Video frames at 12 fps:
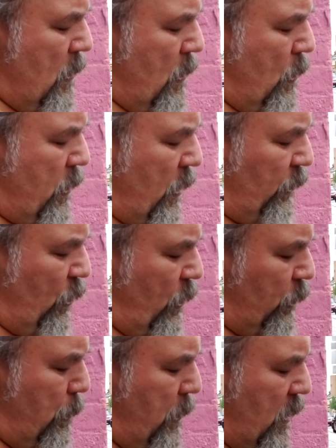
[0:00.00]
Okay, so it's
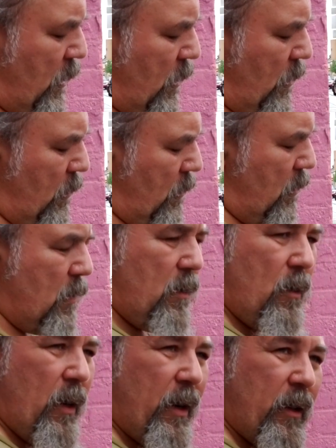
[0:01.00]
B. I
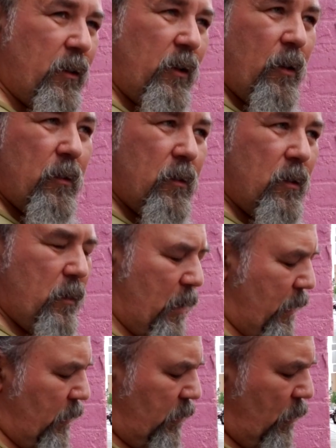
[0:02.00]
gotta get
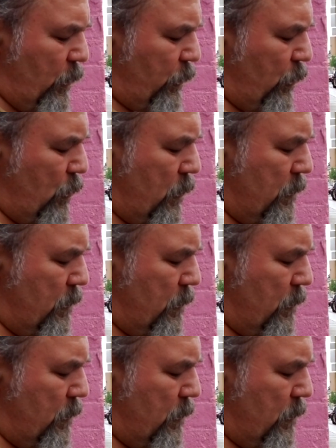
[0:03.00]
the other two.